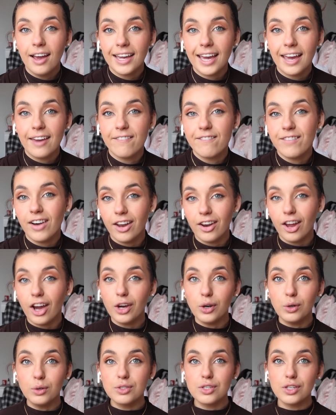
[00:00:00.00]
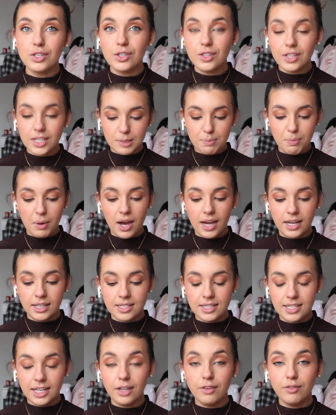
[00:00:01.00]
Okay, fun. I also do this, but
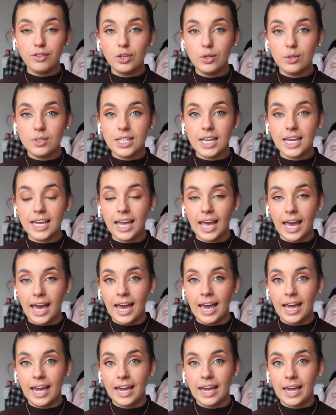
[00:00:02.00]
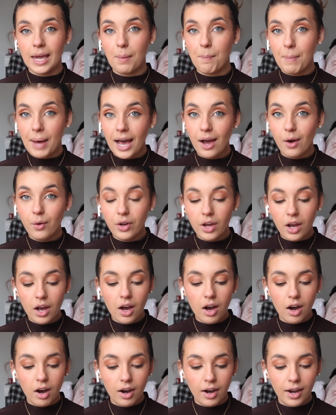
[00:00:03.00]
instead of using a powder,
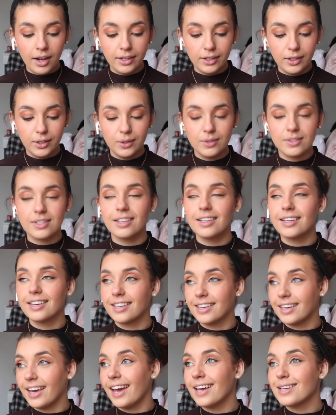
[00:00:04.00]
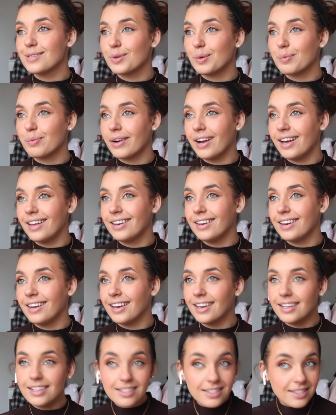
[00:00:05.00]
I use, guess what brand it
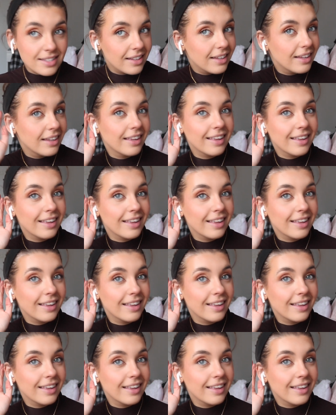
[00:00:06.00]
is?